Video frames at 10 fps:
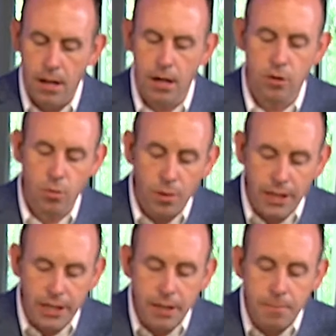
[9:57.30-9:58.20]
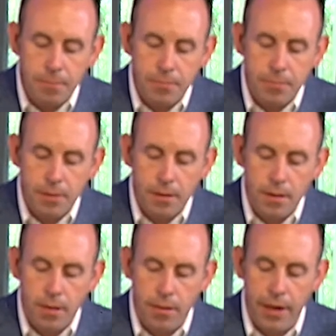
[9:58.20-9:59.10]
agree
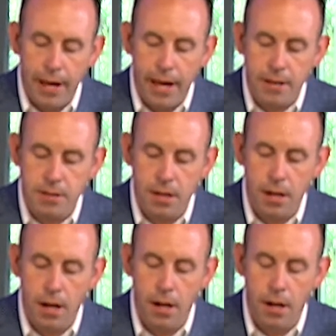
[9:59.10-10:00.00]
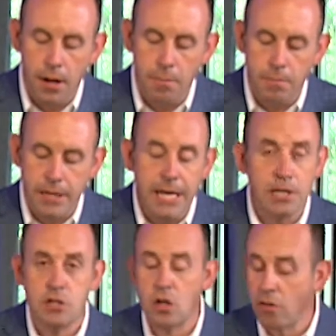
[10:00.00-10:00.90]
that he
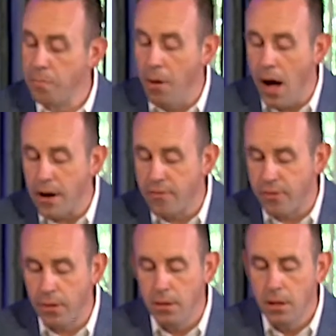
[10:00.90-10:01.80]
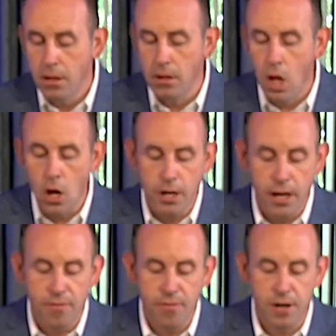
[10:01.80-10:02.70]
had served Potiphar long
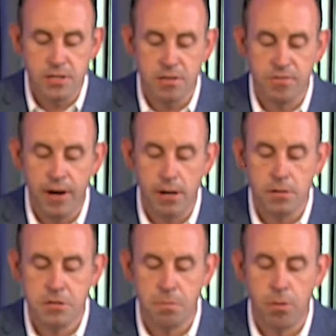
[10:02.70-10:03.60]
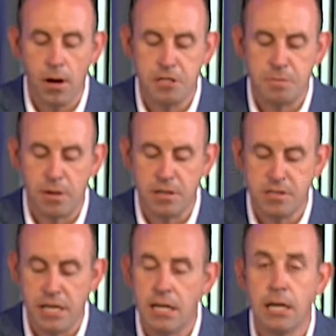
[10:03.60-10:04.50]
enough his affairs to prosper
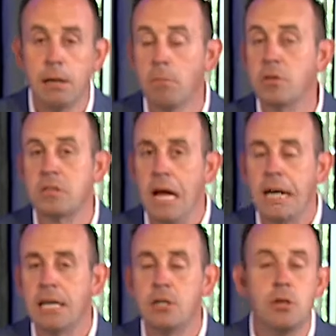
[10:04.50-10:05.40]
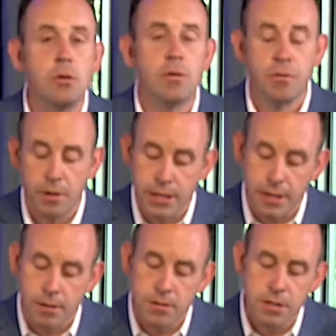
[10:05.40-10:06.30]
exceedingly, most likely 2 to 3
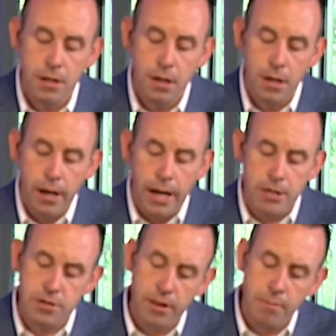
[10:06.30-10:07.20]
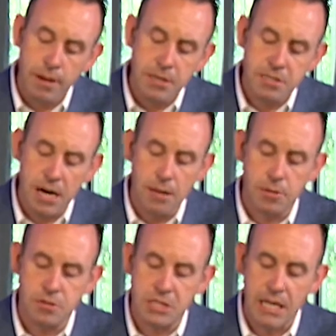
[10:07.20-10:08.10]
years. And so then many
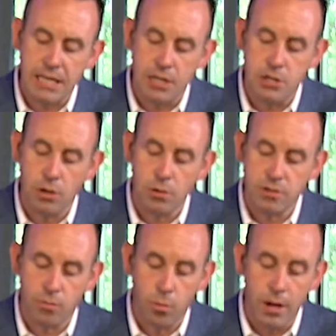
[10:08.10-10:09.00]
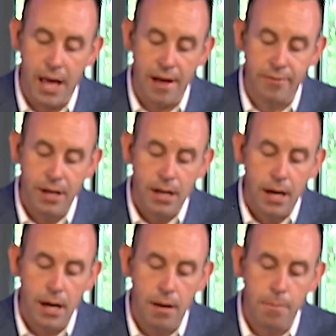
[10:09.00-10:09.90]
scholars think that Joseph would have
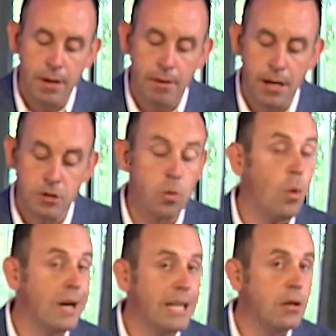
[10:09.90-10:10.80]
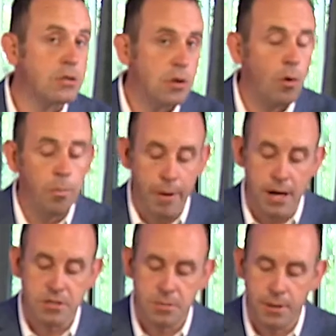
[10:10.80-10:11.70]
been around 20 years old,
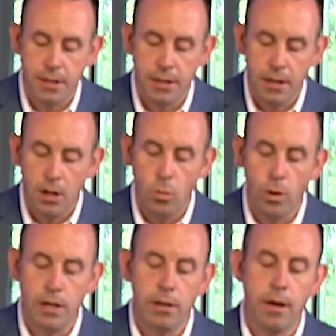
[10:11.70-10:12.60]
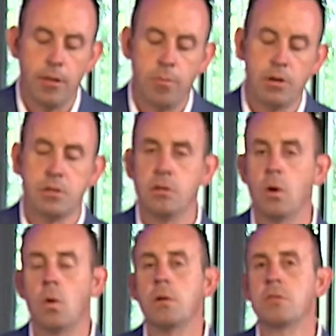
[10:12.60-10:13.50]
possibly, when the prison
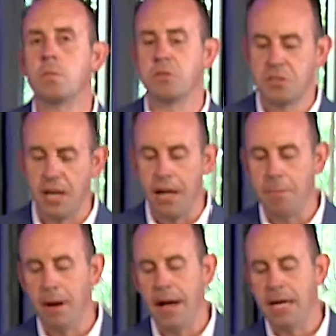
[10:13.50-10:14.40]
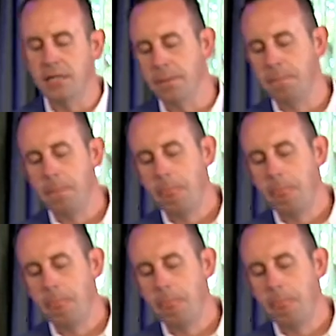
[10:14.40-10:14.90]
doors were slammed behind him.